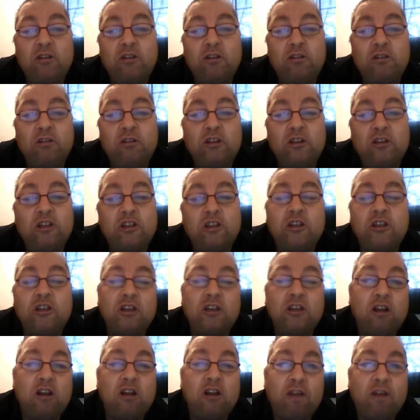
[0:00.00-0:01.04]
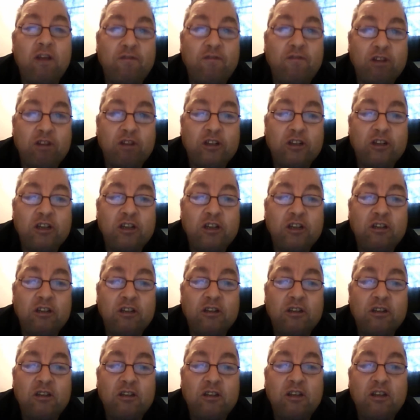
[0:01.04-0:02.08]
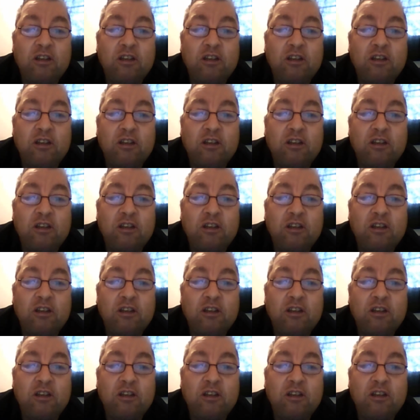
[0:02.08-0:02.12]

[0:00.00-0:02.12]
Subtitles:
Your condition isn't life-threatening,